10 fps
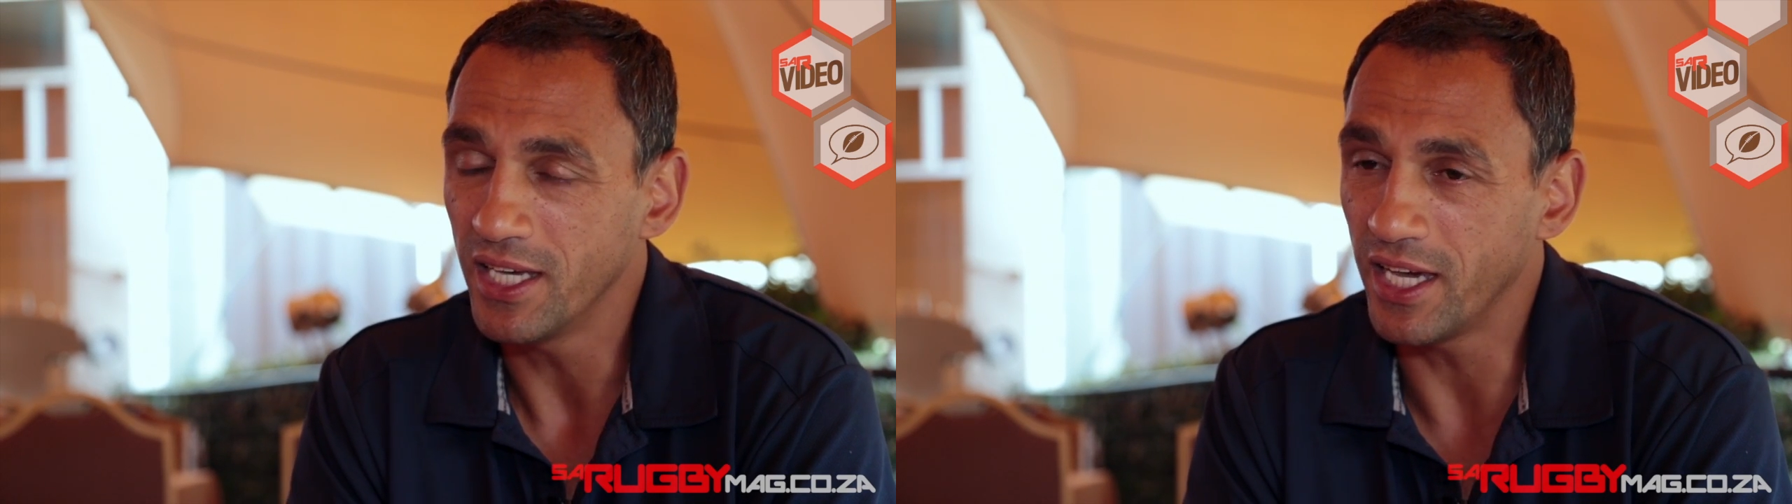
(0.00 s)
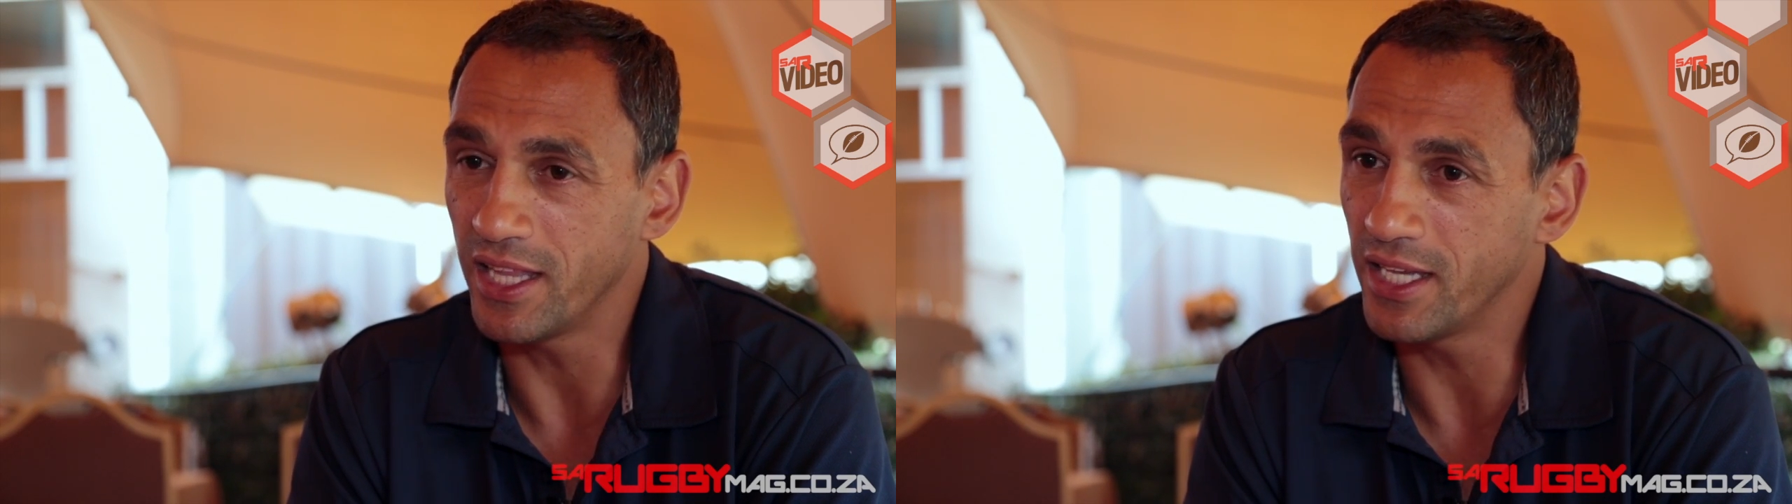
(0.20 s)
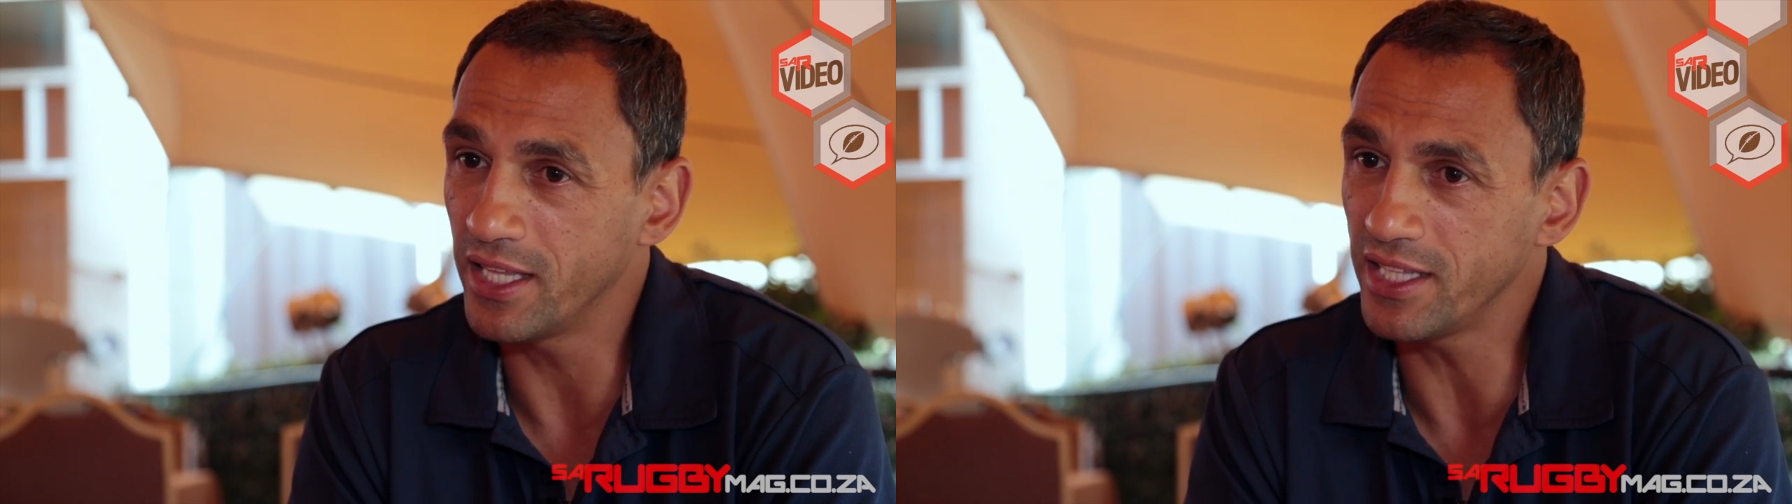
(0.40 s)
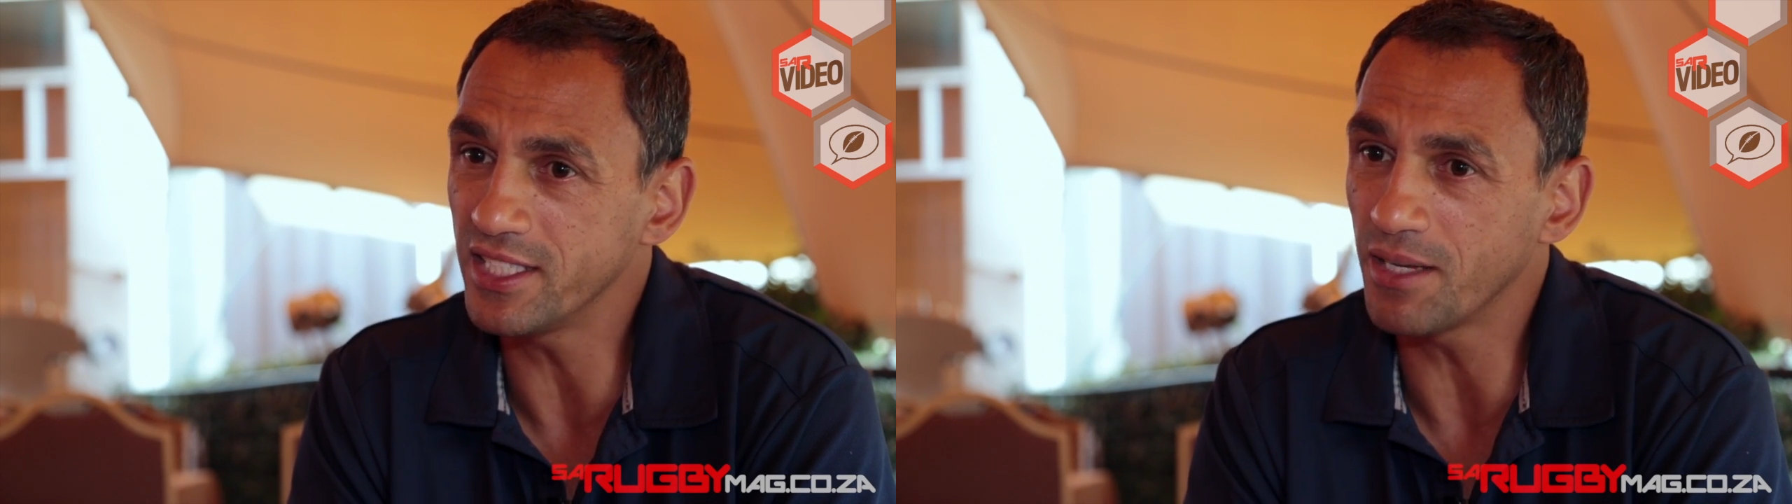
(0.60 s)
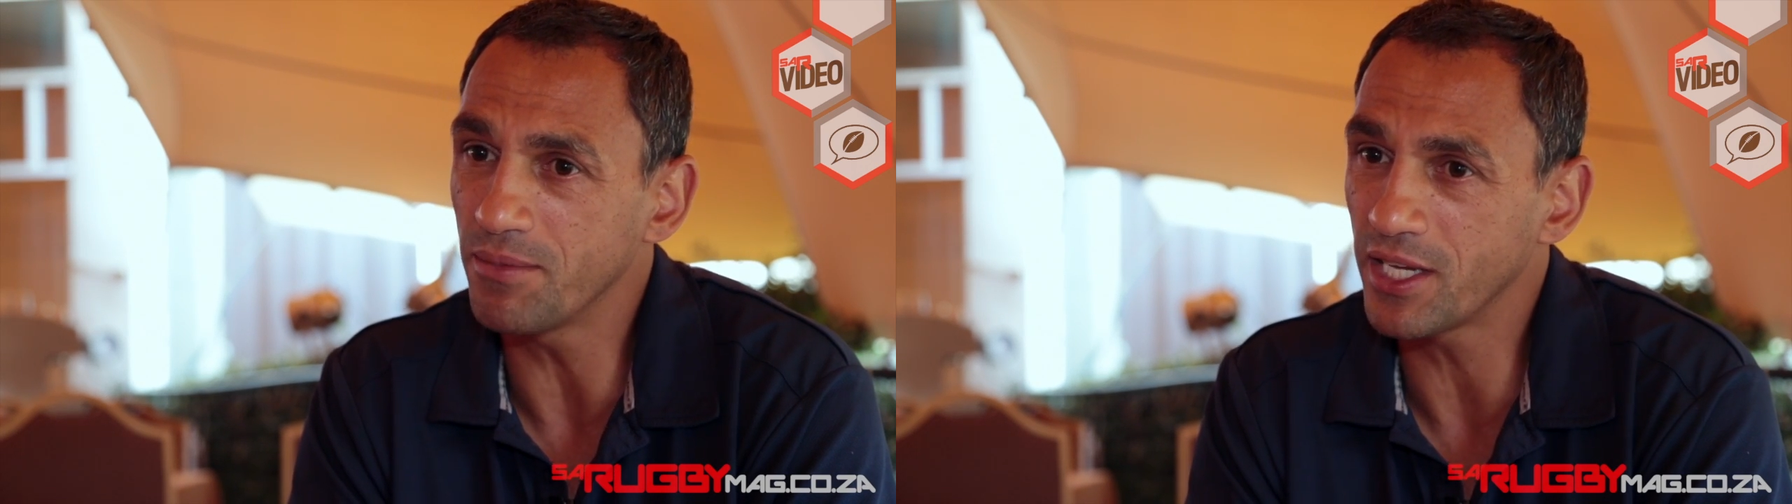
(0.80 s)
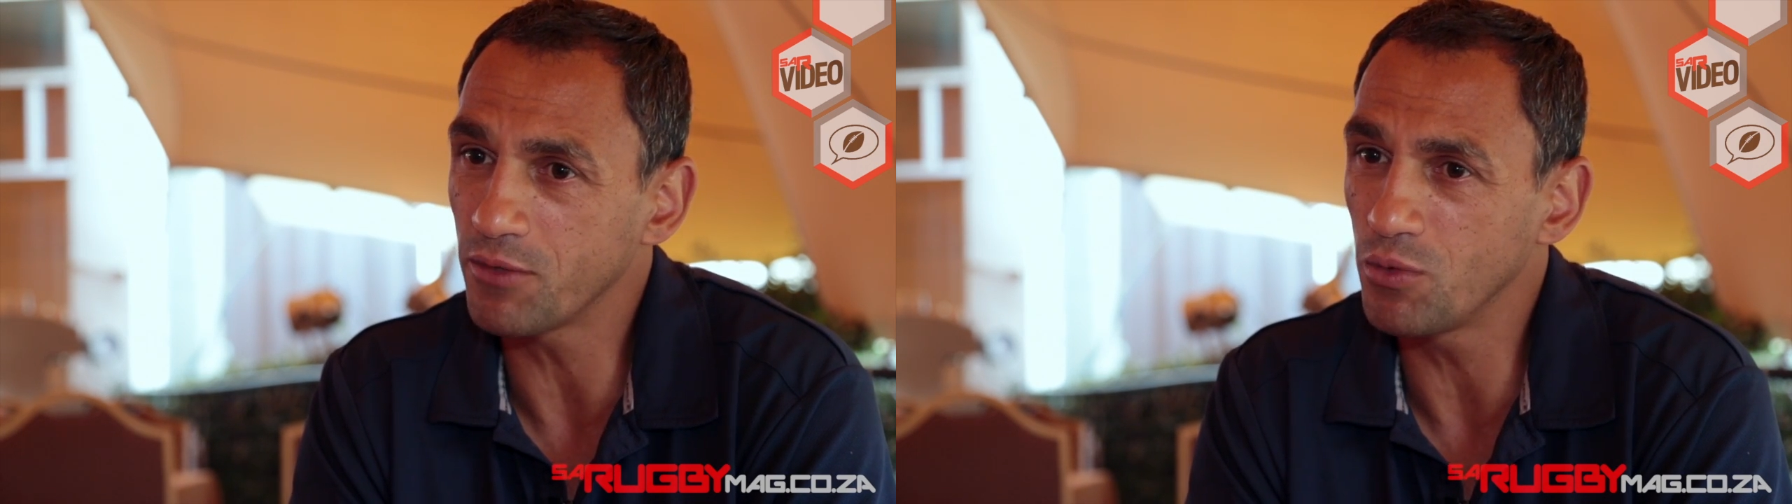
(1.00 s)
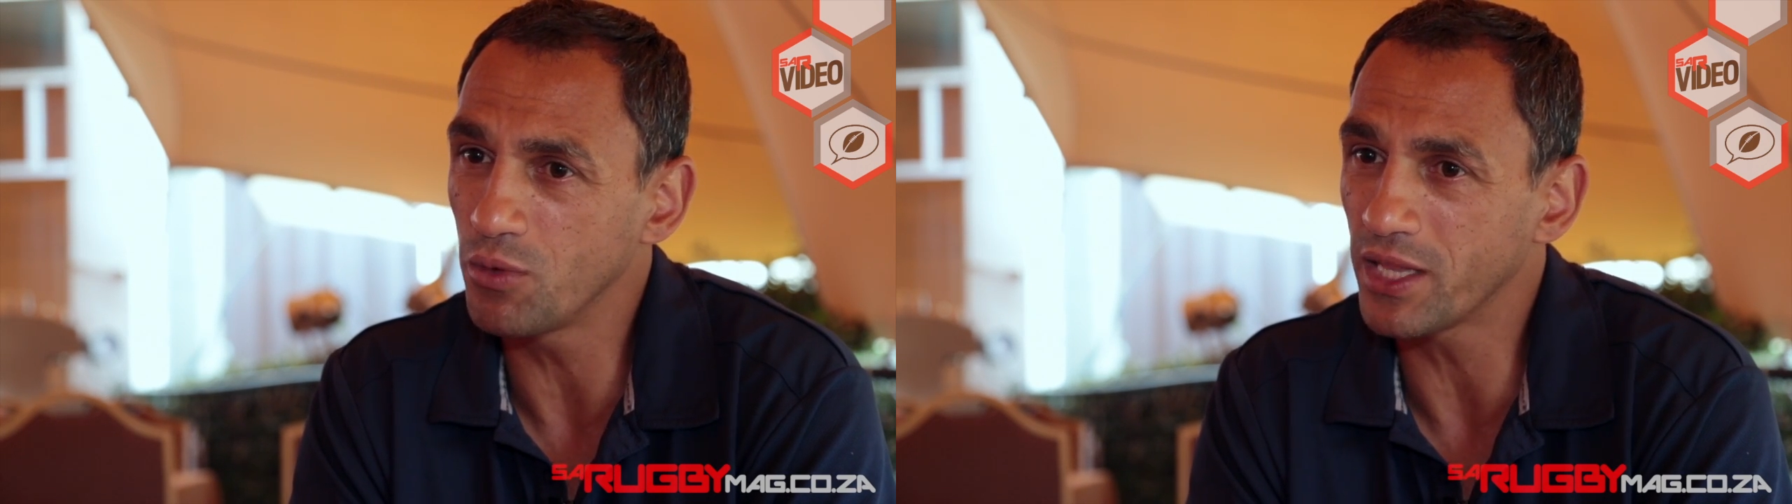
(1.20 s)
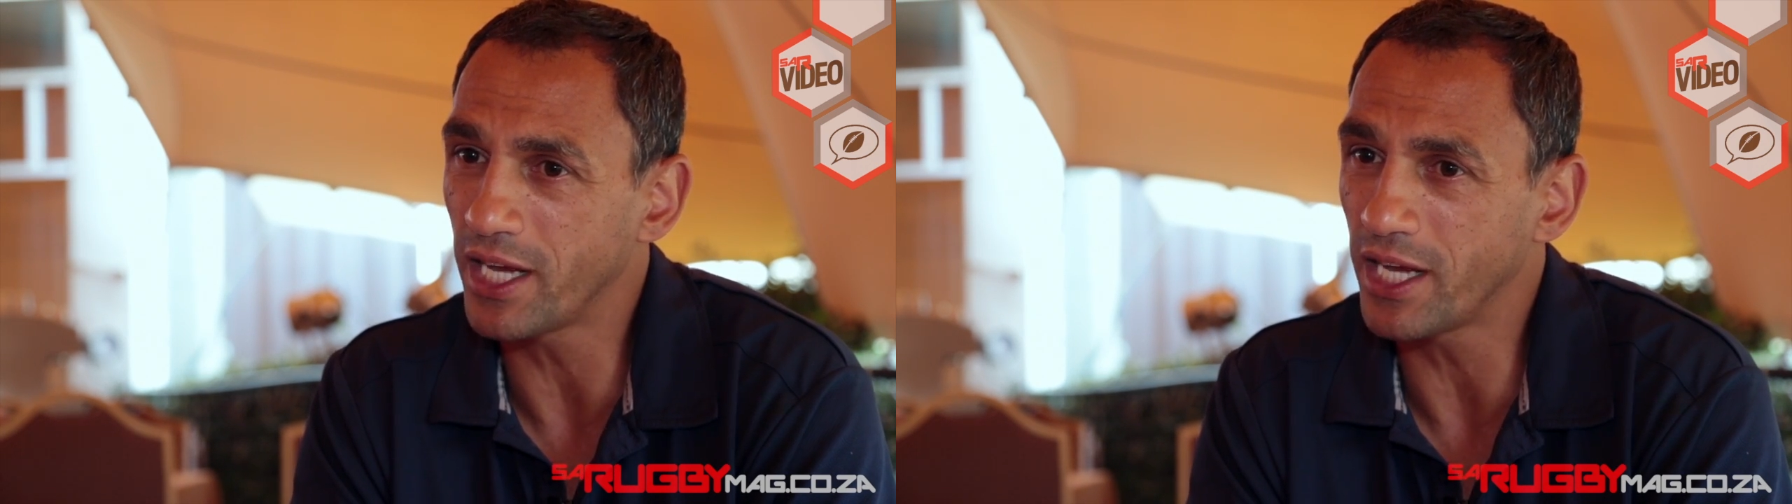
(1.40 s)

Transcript: And that is something that we would